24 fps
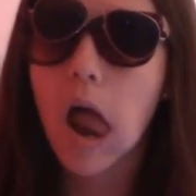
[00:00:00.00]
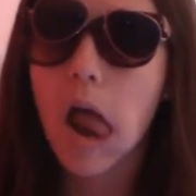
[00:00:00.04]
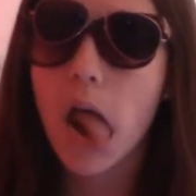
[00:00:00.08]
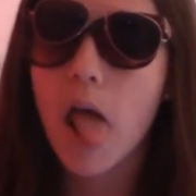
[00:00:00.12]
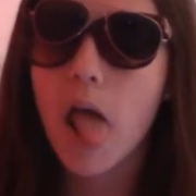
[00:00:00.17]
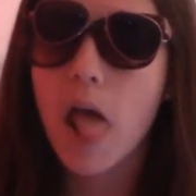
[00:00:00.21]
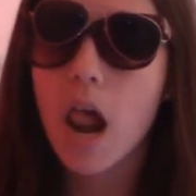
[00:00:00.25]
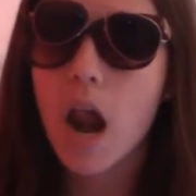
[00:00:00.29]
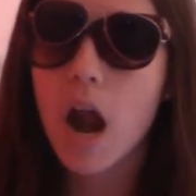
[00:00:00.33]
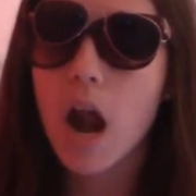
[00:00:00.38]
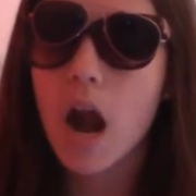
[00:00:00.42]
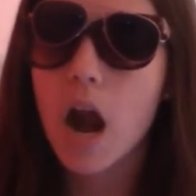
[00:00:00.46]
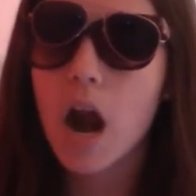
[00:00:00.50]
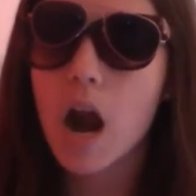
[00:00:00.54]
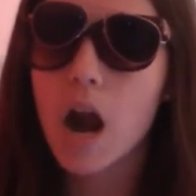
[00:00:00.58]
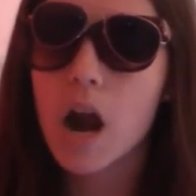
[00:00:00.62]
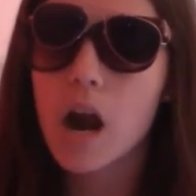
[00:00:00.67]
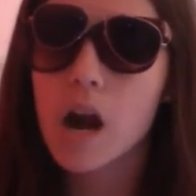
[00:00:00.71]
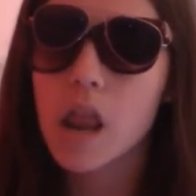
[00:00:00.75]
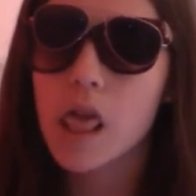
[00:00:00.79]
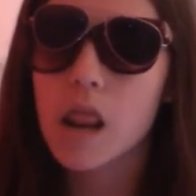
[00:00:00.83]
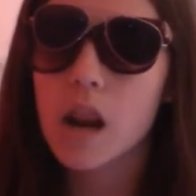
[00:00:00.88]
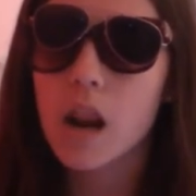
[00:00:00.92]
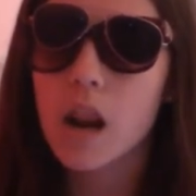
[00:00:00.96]

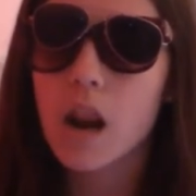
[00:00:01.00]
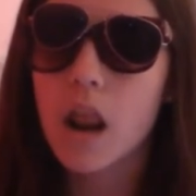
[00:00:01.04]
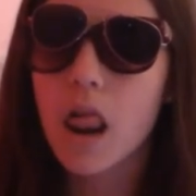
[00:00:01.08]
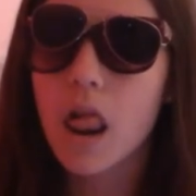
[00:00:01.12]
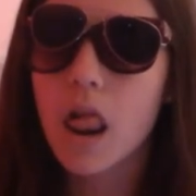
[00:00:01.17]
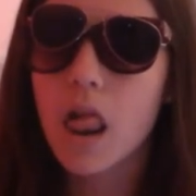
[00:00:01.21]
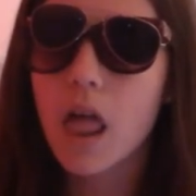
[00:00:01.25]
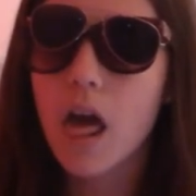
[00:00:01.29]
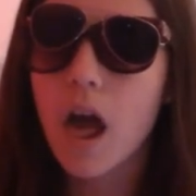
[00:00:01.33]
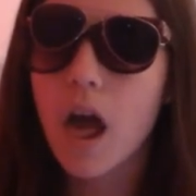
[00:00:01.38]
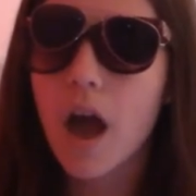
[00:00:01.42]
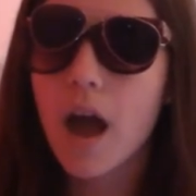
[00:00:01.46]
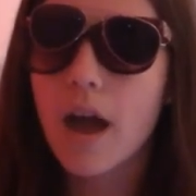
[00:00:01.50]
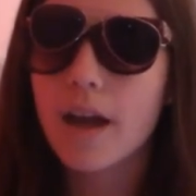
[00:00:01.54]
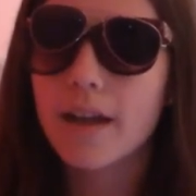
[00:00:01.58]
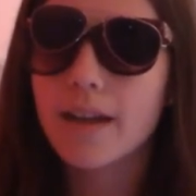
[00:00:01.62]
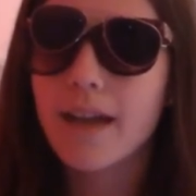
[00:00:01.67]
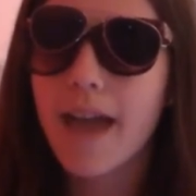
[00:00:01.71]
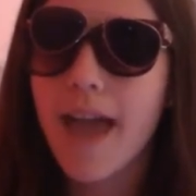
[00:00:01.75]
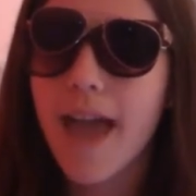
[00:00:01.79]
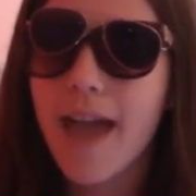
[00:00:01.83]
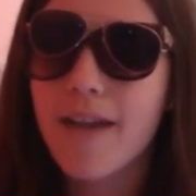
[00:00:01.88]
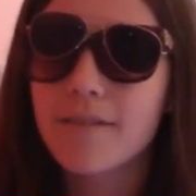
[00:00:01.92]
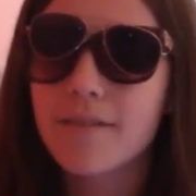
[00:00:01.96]
right?
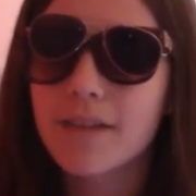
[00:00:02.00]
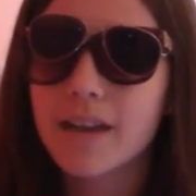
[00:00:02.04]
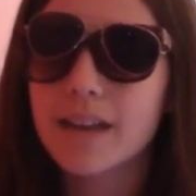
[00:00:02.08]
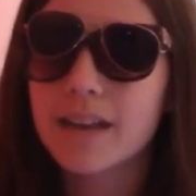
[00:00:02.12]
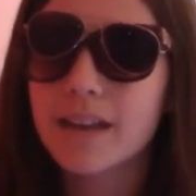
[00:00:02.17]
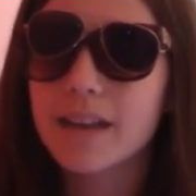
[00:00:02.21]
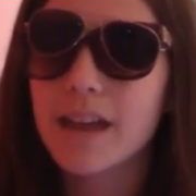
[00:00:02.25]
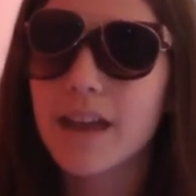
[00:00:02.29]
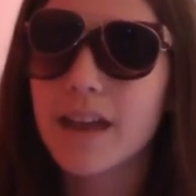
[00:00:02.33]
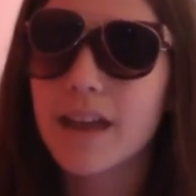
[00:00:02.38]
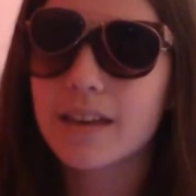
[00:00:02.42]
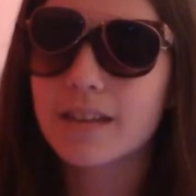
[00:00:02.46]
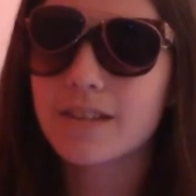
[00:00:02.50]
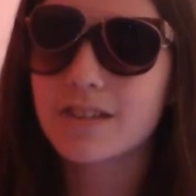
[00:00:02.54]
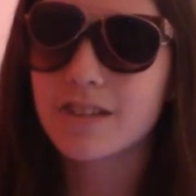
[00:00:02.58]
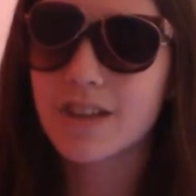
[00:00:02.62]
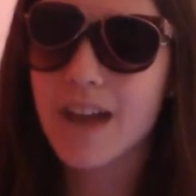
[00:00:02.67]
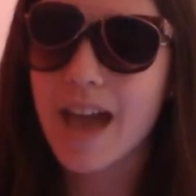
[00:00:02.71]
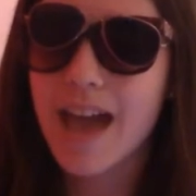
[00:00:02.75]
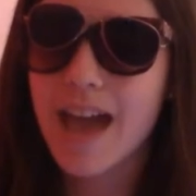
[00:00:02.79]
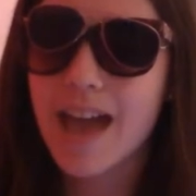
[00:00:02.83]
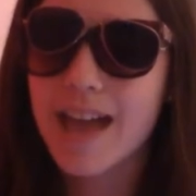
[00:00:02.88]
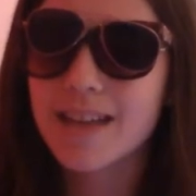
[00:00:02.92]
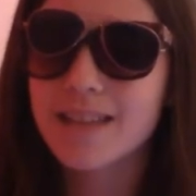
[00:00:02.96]
Kevin and
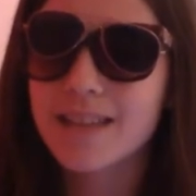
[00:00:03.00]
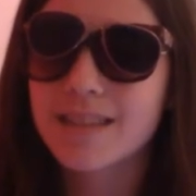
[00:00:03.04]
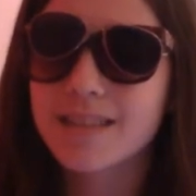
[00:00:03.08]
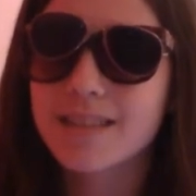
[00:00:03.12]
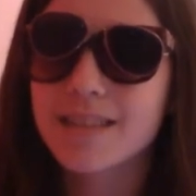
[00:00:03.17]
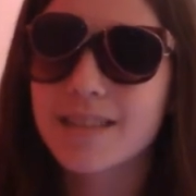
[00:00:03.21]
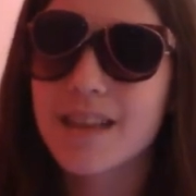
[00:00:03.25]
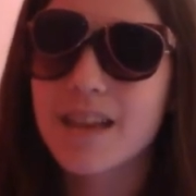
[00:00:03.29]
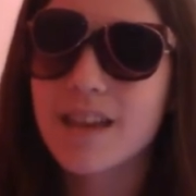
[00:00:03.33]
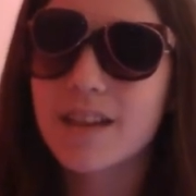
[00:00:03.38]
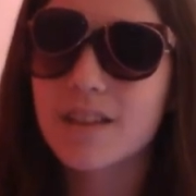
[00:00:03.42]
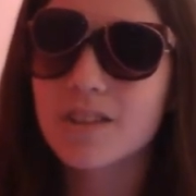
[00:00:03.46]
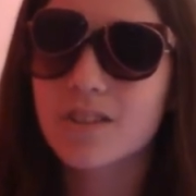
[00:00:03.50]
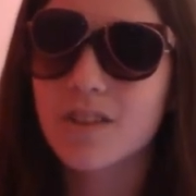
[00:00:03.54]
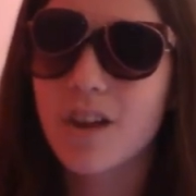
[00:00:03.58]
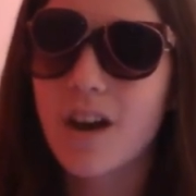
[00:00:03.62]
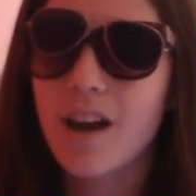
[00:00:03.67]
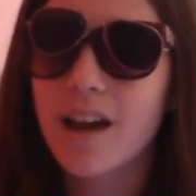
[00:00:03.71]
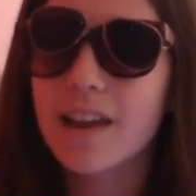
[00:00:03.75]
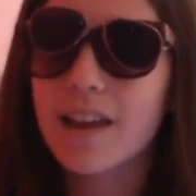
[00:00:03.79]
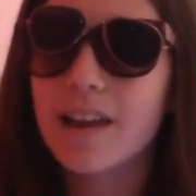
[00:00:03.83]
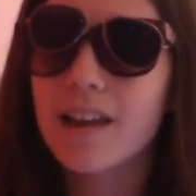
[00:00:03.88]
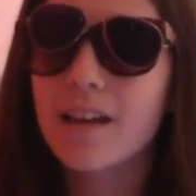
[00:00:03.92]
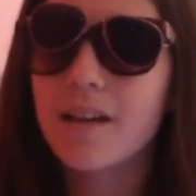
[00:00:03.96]
Jess,
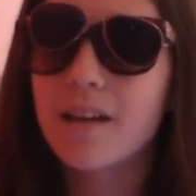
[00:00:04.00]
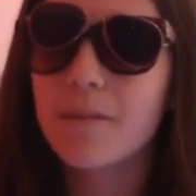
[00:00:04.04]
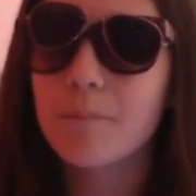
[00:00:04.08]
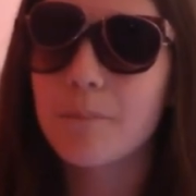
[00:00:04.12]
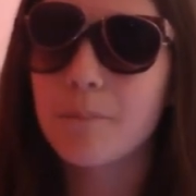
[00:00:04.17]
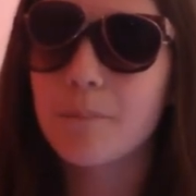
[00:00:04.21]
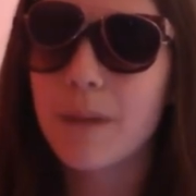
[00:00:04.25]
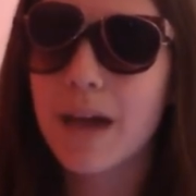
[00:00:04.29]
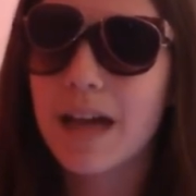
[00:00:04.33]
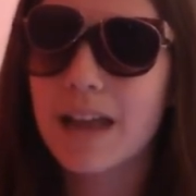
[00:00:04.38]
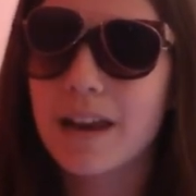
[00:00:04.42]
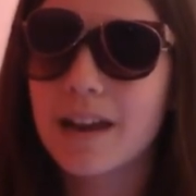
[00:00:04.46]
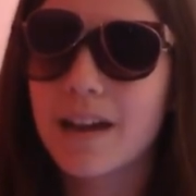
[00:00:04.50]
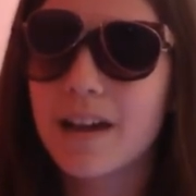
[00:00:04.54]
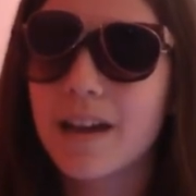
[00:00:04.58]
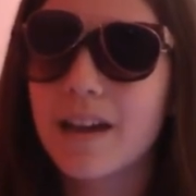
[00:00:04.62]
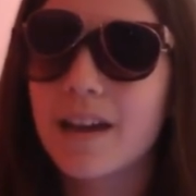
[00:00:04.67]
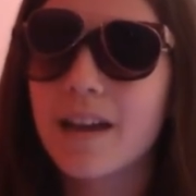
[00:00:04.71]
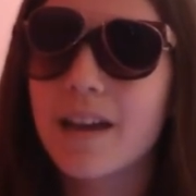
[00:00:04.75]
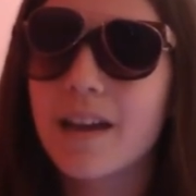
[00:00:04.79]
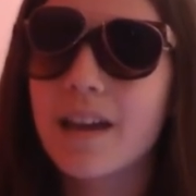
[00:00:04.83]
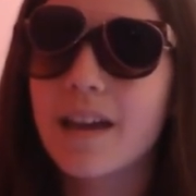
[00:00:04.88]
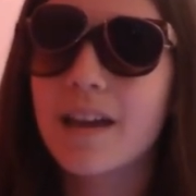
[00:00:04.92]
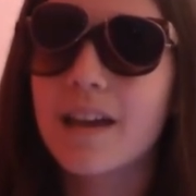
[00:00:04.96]
Tyler and Bella,
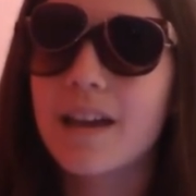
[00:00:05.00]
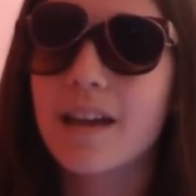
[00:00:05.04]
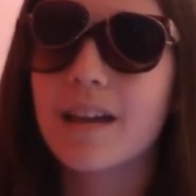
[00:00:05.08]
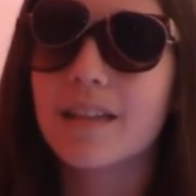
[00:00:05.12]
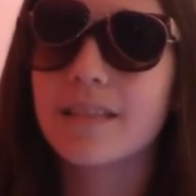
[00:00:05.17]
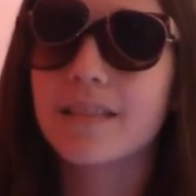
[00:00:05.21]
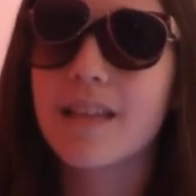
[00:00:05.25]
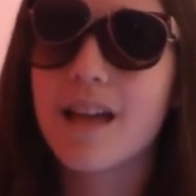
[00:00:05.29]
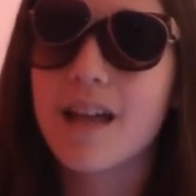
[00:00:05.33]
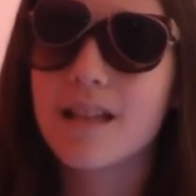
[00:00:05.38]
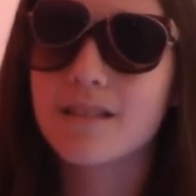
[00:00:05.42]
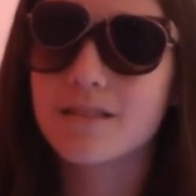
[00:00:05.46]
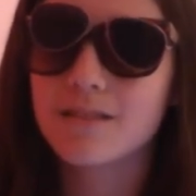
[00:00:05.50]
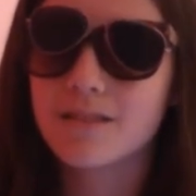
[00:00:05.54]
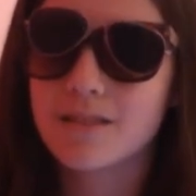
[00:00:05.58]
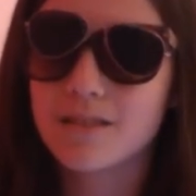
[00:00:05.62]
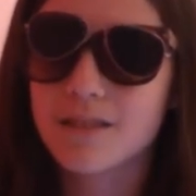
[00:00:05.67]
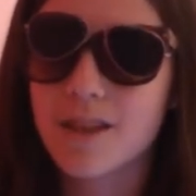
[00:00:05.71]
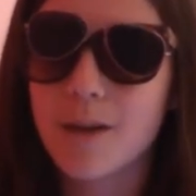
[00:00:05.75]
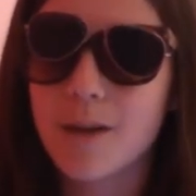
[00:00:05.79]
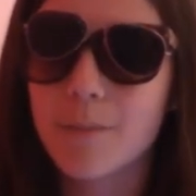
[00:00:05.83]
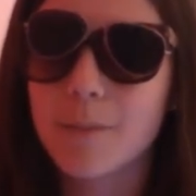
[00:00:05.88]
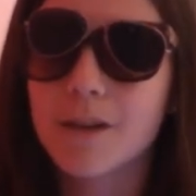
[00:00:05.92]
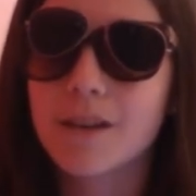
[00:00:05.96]
and then
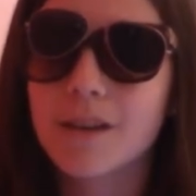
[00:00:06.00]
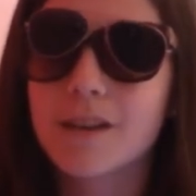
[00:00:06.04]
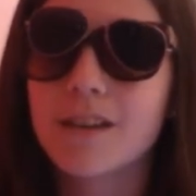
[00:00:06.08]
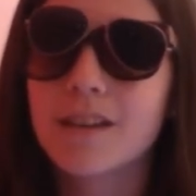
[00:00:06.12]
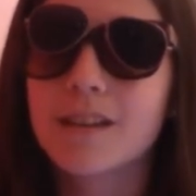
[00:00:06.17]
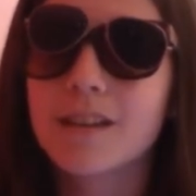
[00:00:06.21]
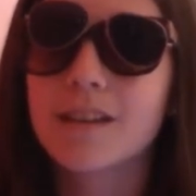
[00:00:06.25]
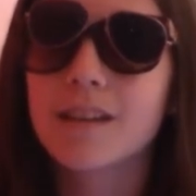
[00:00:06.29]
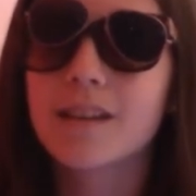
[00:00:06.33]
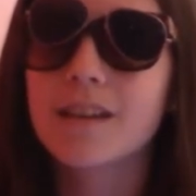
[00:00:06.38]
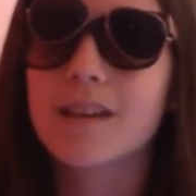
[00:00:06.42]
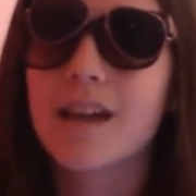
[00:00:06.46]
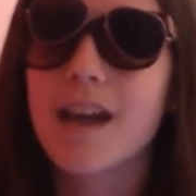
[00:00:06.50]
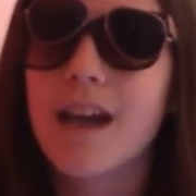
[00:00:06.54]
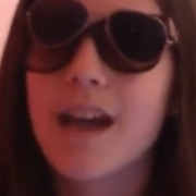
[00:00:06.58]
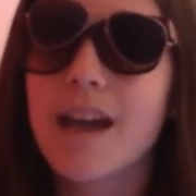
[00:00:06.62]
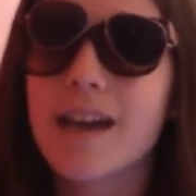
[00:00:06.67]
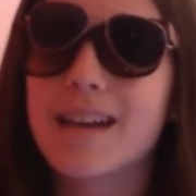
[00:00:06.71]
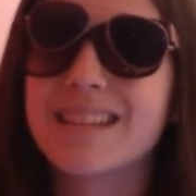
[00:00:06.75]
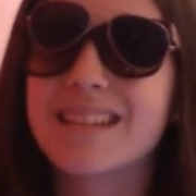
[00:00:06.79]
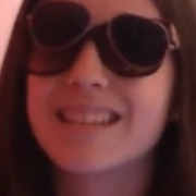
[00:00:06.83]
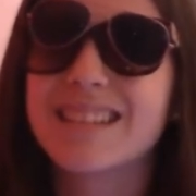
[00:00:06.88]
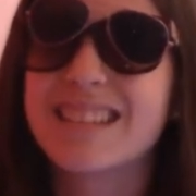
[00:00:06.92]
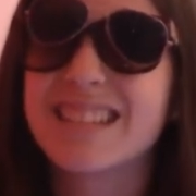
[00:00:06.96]
Summer
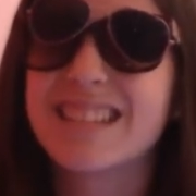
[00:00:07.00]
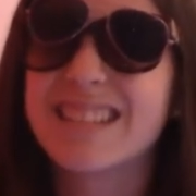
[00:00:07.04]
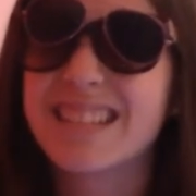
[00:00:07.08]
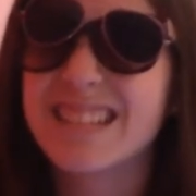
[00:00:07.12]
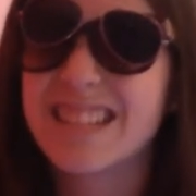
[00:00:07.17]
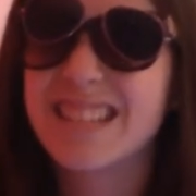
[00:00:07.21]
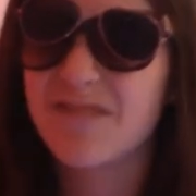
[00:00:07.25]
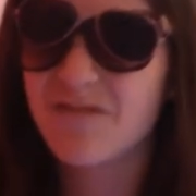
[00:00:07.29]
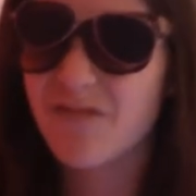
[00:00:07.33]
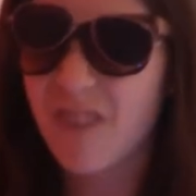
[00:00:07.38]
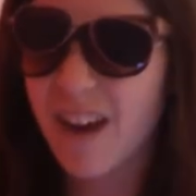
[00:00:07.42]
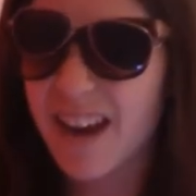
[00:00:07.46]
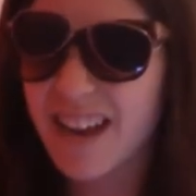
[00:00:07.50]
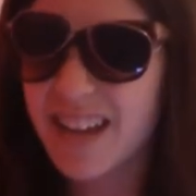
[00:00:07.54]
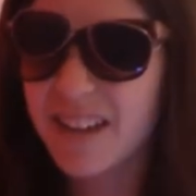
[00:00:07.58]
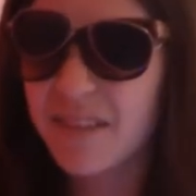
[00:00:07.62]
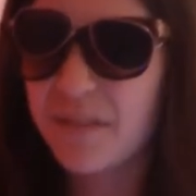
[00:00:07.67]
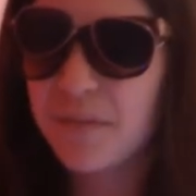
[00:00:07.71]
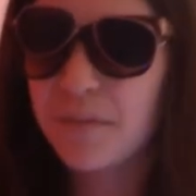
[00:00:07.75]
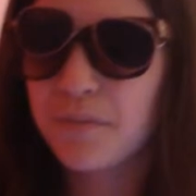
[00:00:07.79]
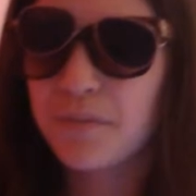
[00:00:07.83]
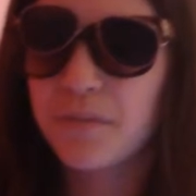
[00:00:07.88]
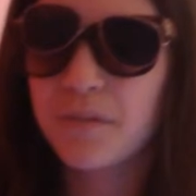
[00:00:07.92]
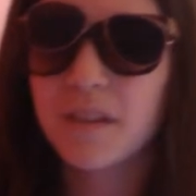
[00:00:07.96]
and
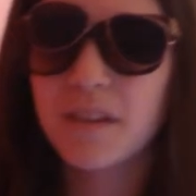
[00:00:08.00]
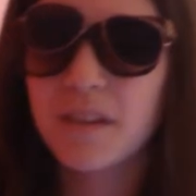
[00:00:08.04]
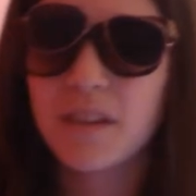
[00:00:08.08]
Rafe,